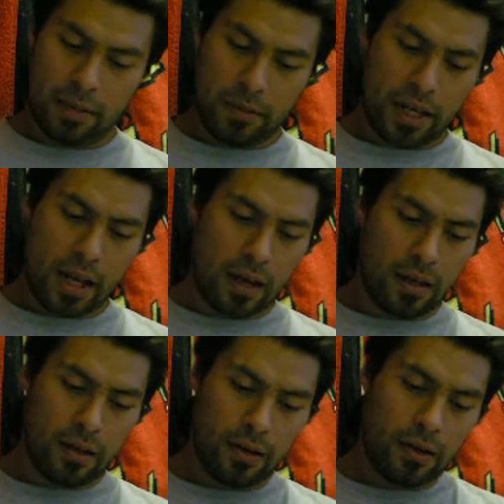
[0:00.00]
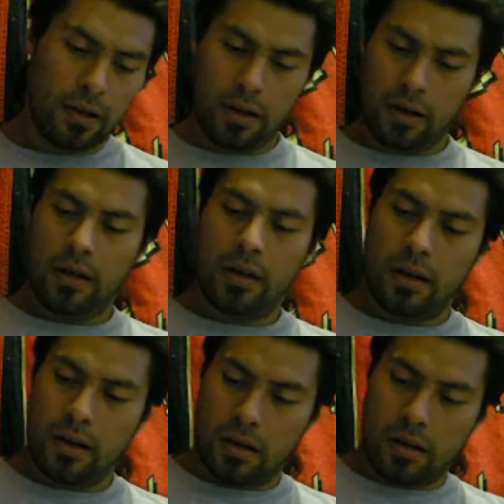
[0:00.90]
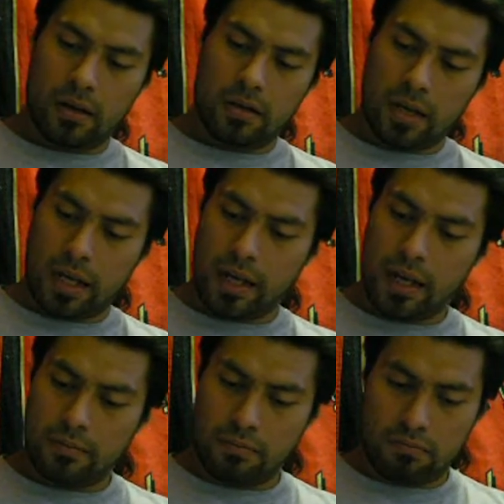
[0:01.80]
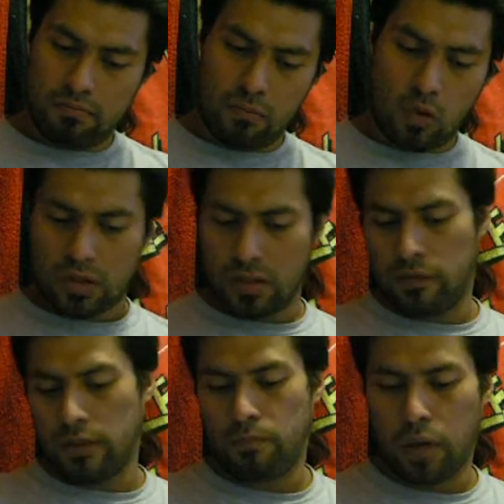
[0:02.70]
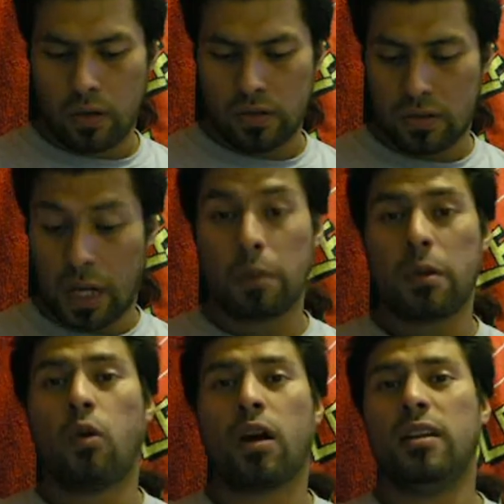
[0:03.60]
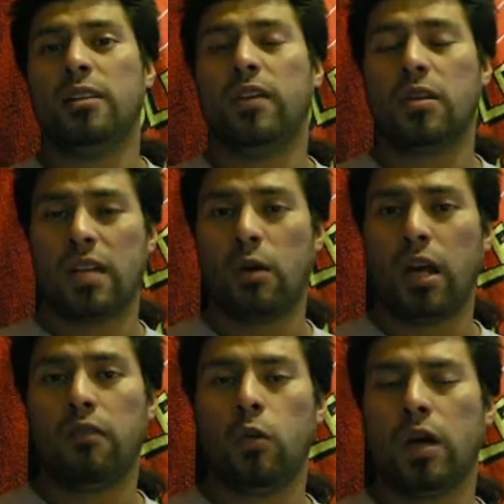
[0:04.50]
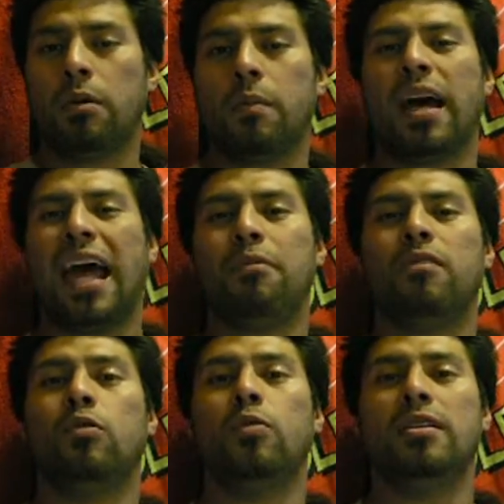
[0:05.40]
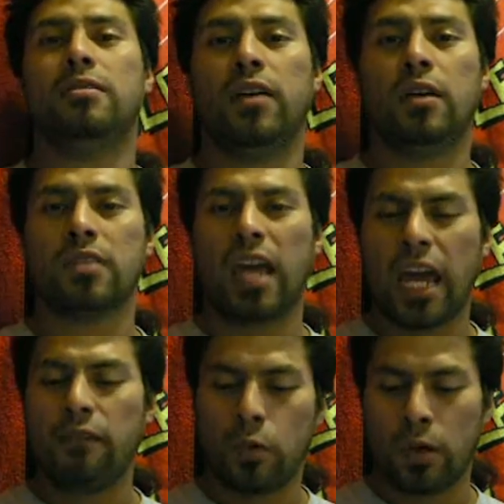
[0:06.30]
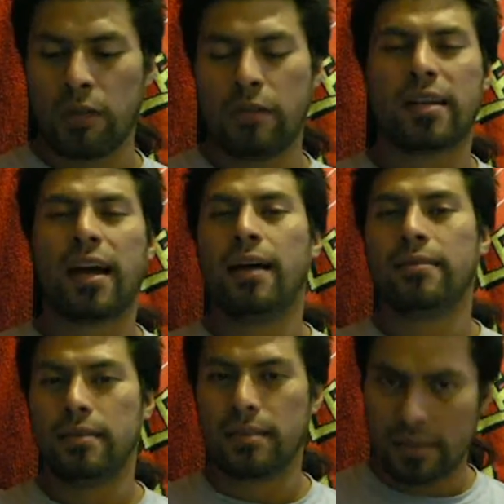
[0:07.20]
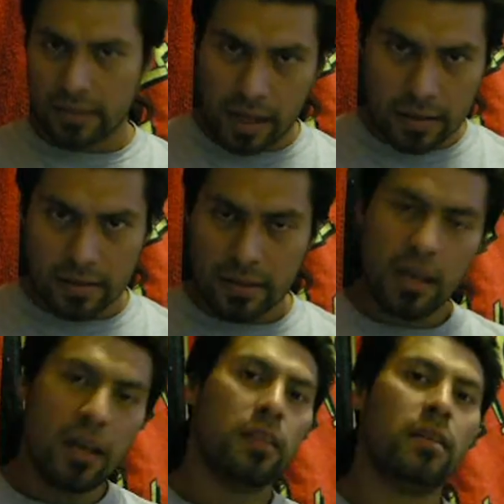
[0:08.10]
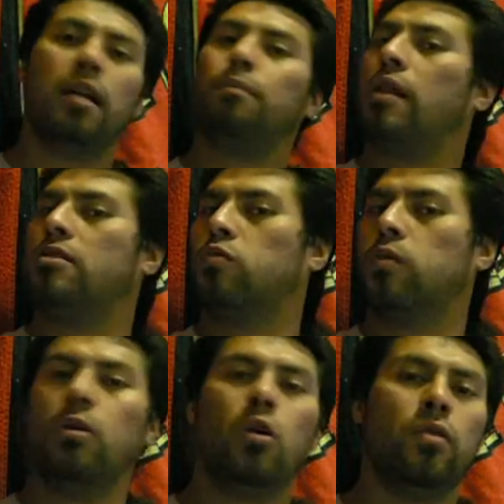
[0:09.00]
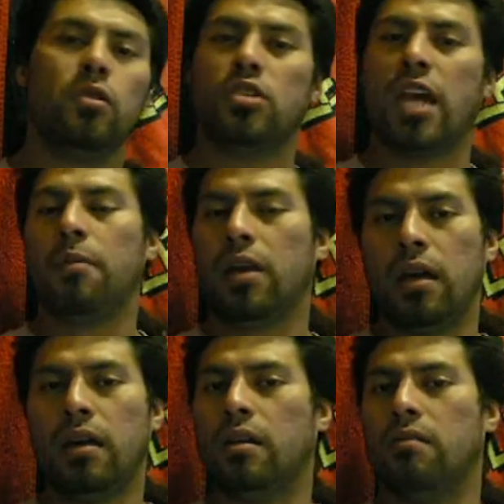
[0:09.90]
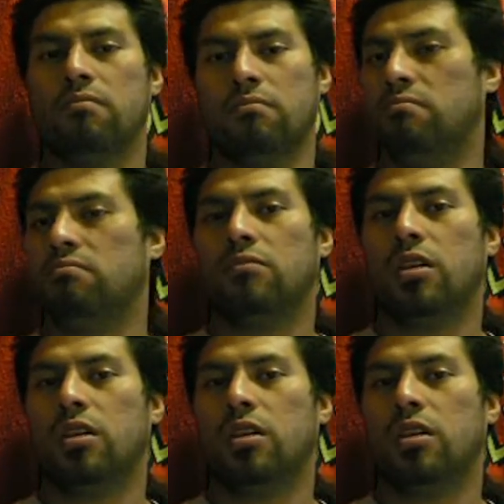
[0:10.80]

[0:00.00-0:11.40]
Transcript: Let me get out of here. I got more stuff to post. I'm going to be working on these videos now every week. I'm going to make a habit of doing these videos every week. Even if the content sucks, then I'll probably just roll over, jam it in, and...